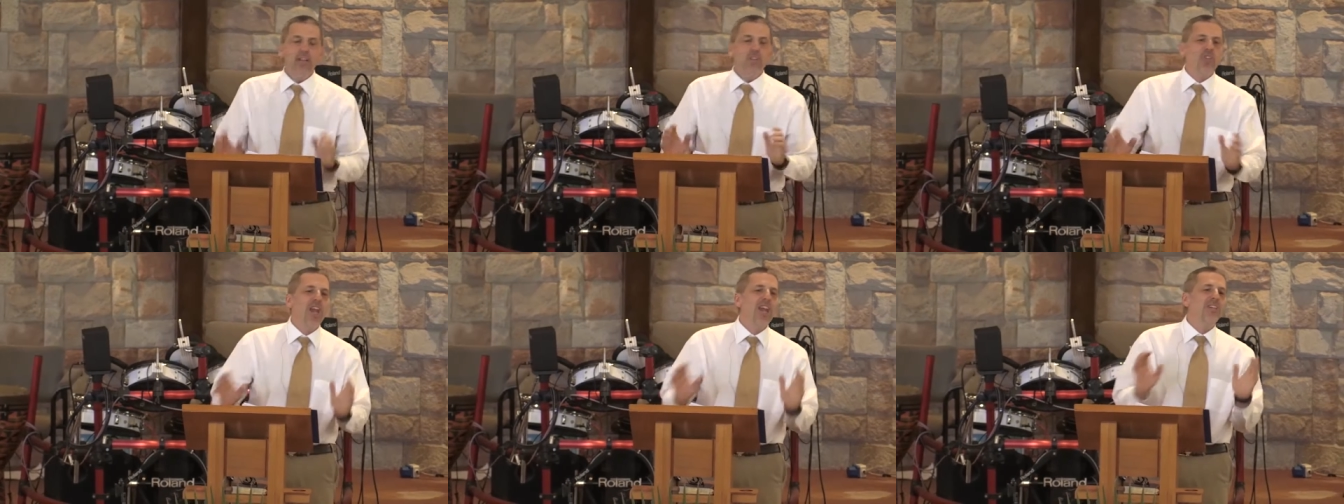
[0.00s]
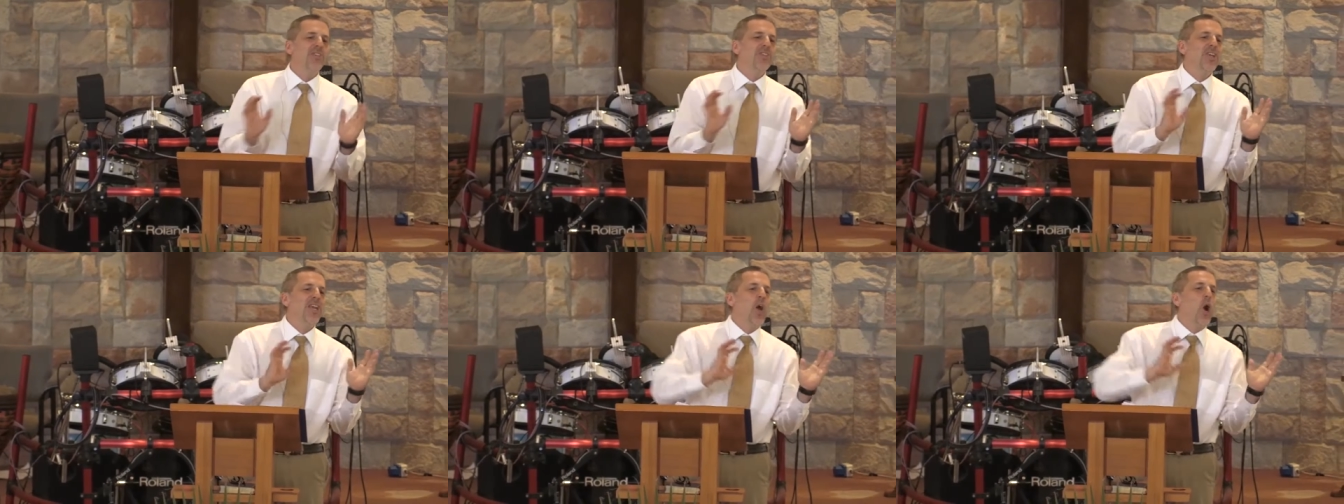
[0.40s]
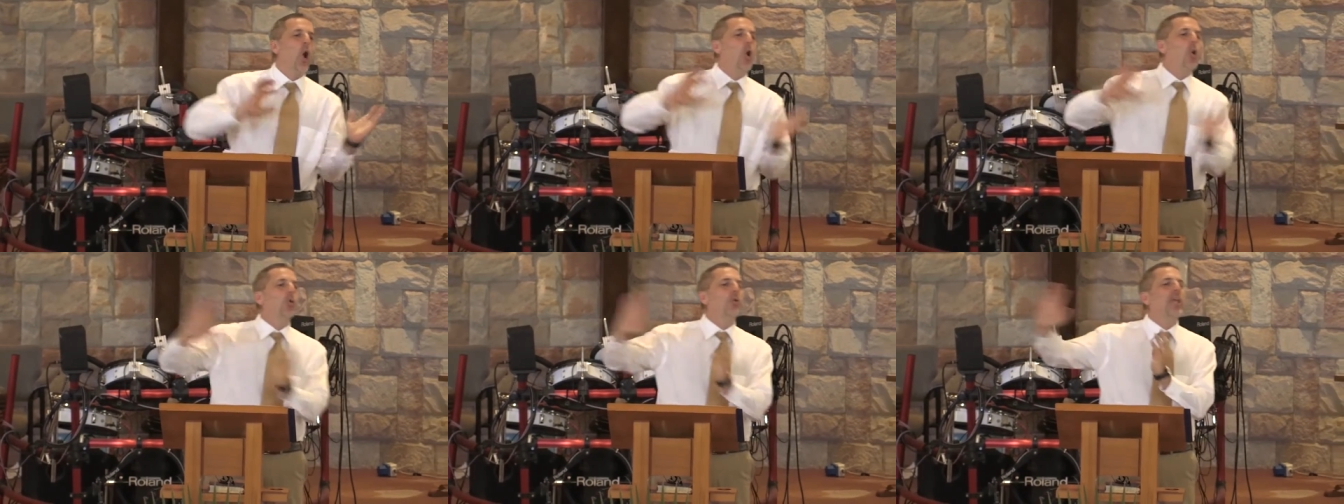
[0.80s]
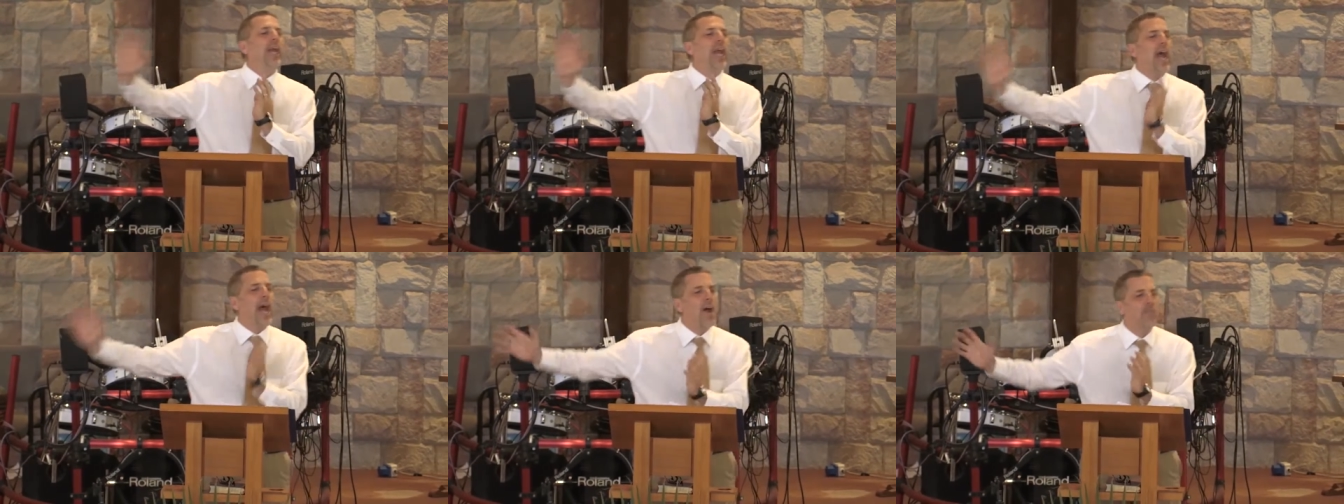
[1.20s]
chasing
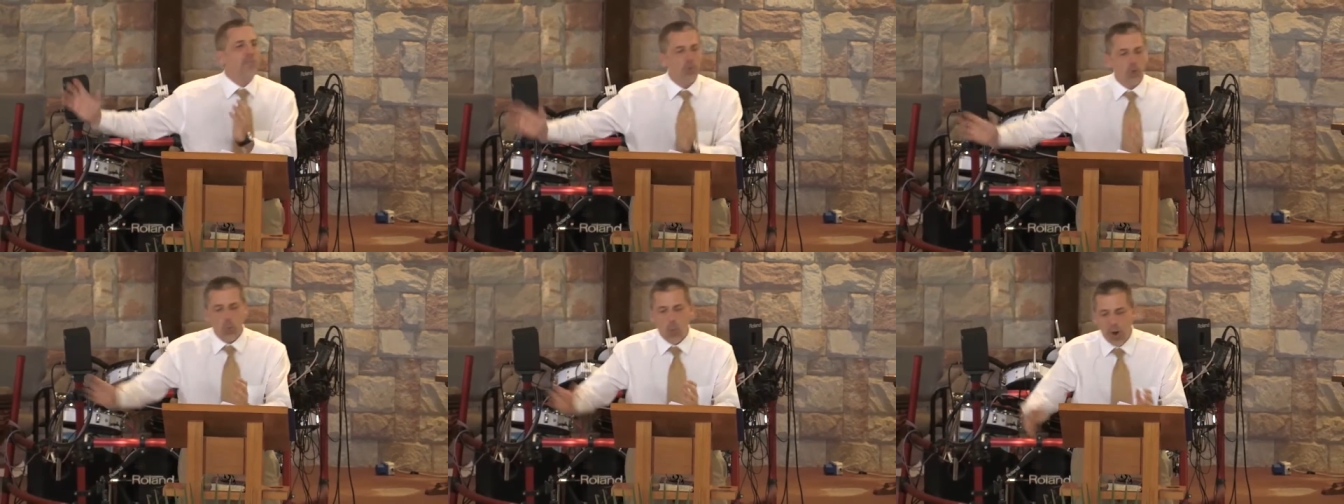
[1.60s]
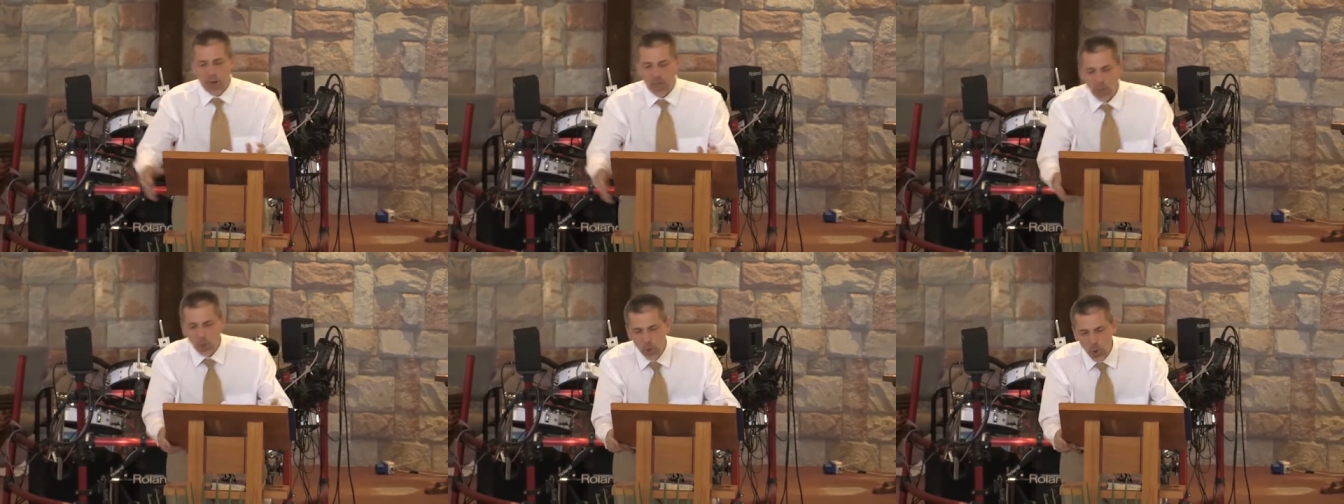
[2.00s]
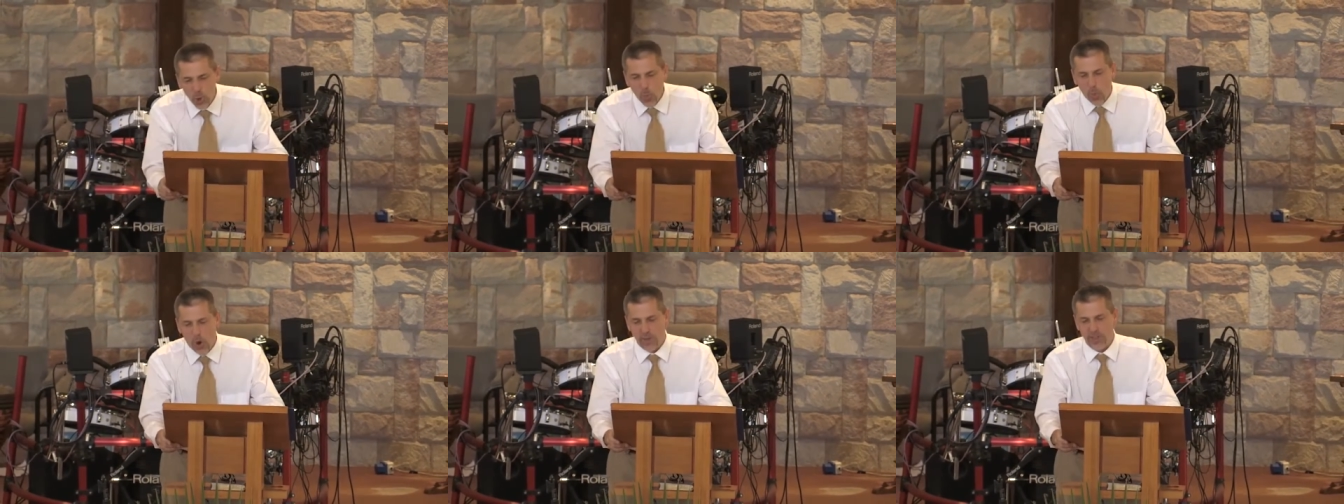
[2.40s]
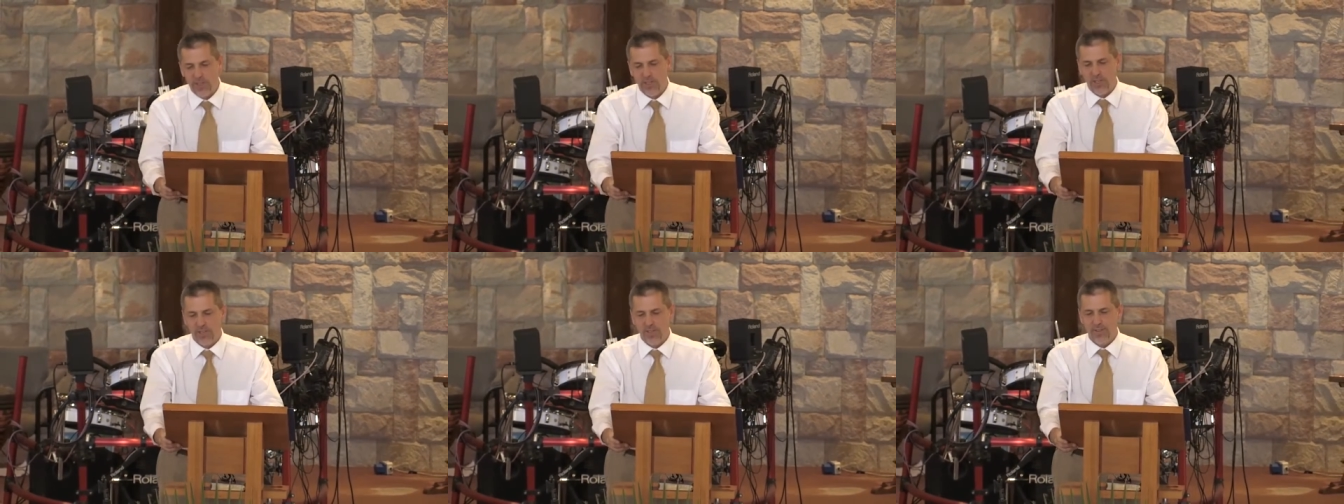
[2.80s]
only after what you
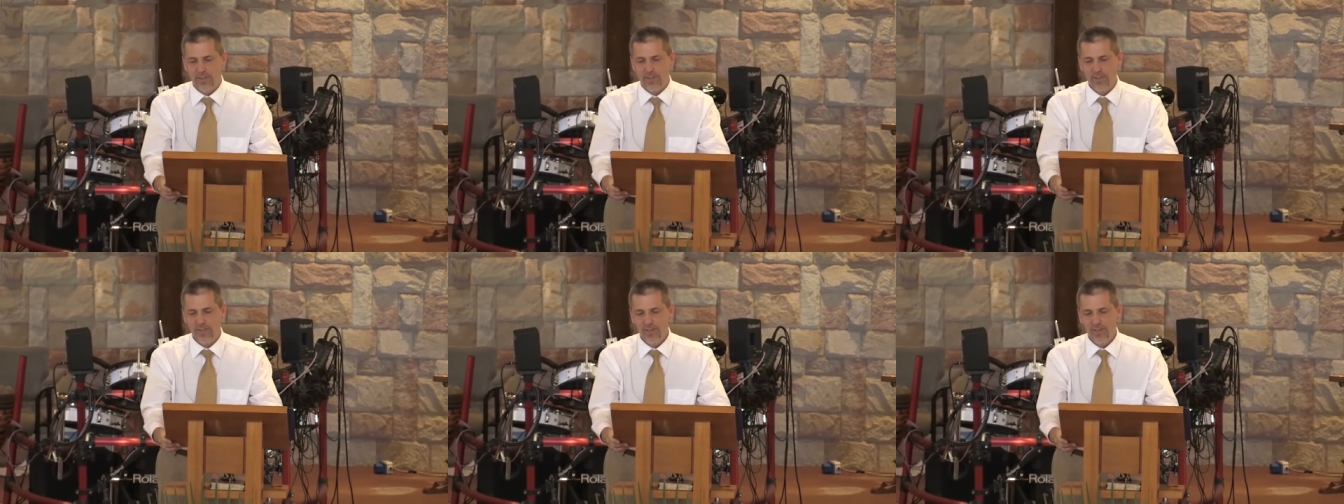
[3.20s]
wanted.